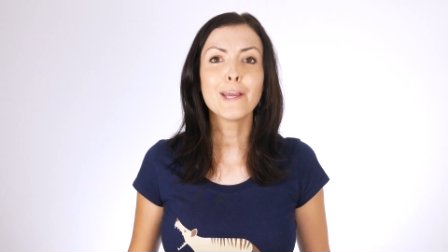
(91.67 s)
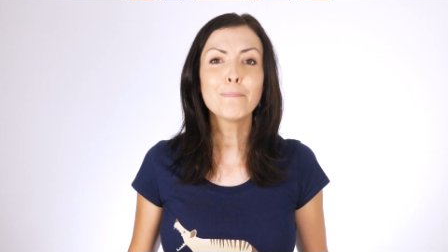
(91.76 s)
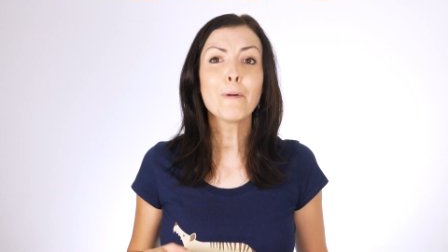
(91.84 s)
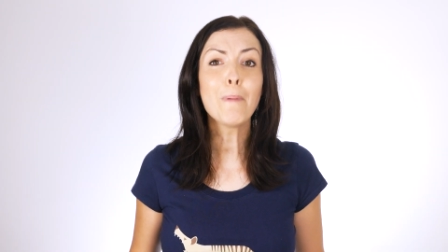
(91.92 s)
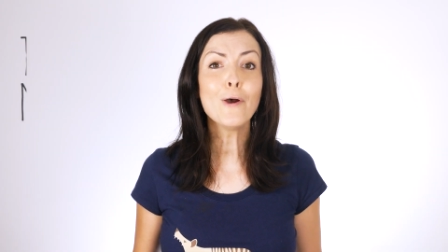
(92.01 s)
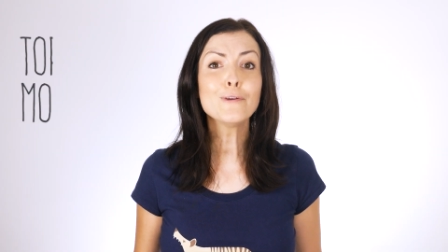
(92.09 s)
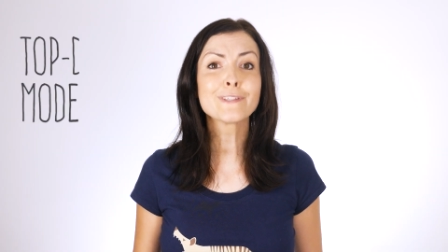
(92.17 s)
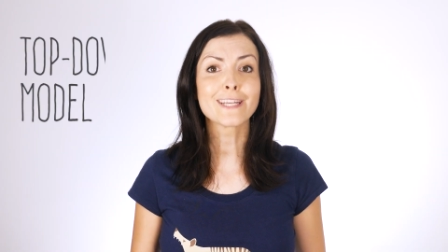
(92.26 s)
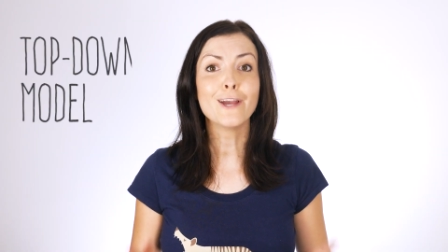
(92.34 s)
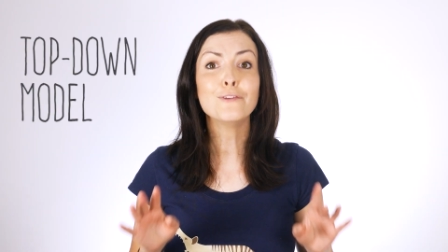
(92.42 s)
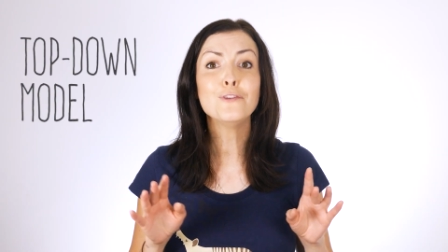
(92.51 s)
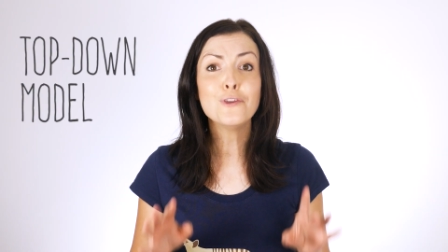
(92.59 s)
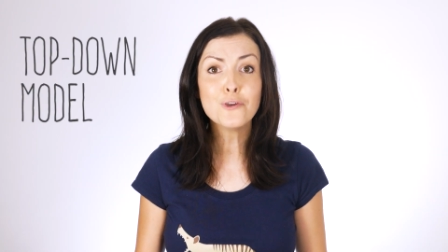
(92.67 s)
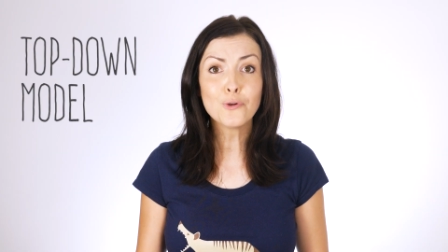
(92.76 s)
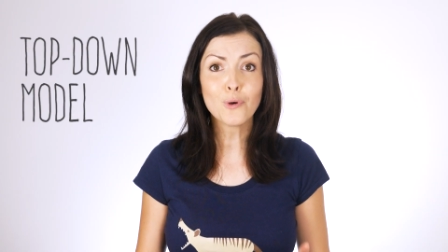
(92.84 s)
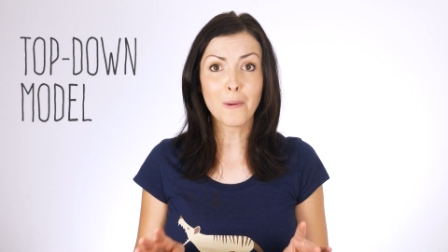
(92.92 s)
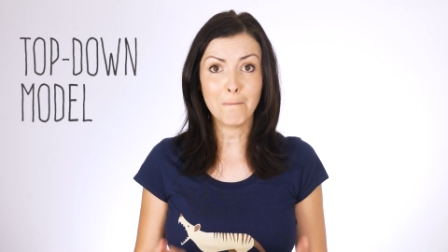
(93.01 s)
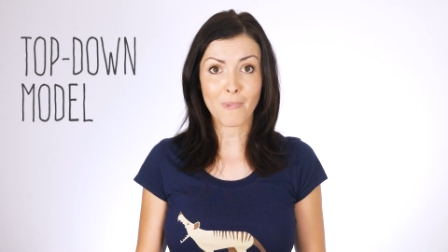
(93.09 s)
They proposed a
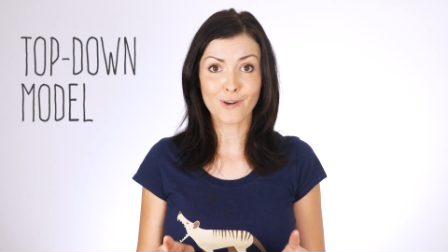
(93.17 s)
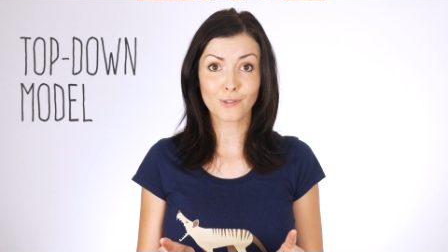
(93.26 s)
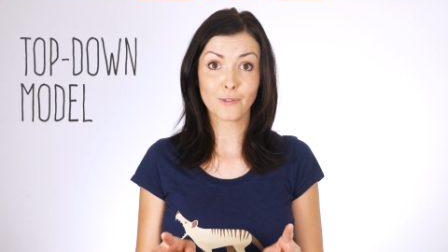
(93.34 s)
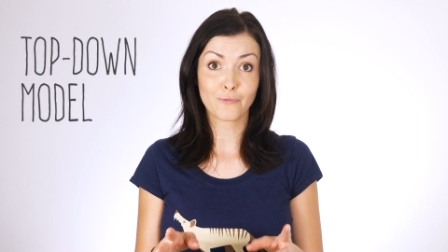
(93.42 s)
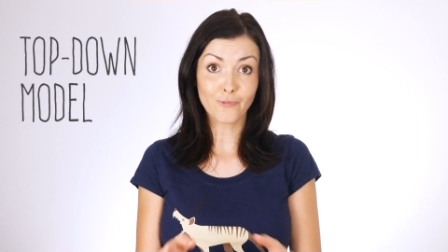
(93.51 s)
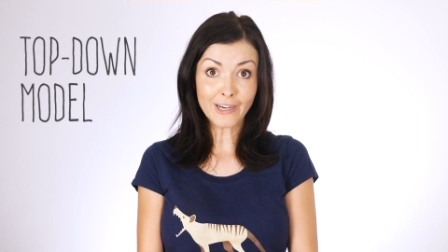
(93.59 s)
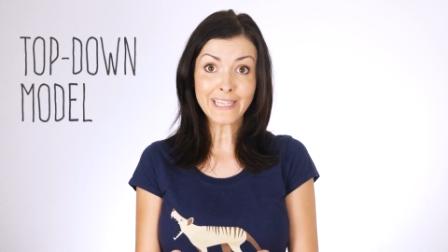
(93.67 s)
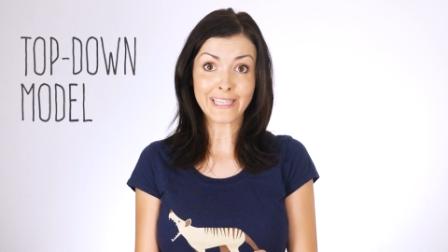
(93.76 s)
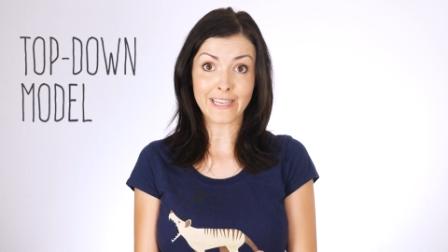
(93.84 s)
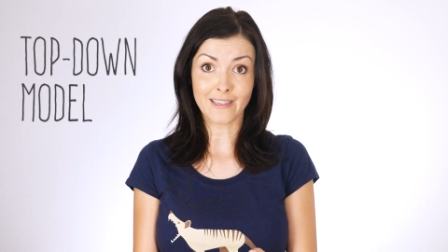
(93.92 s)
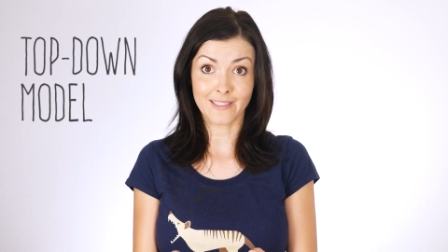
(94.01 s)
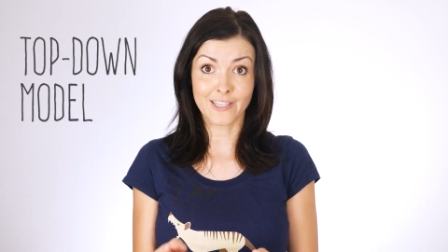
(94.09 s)
new model of reading,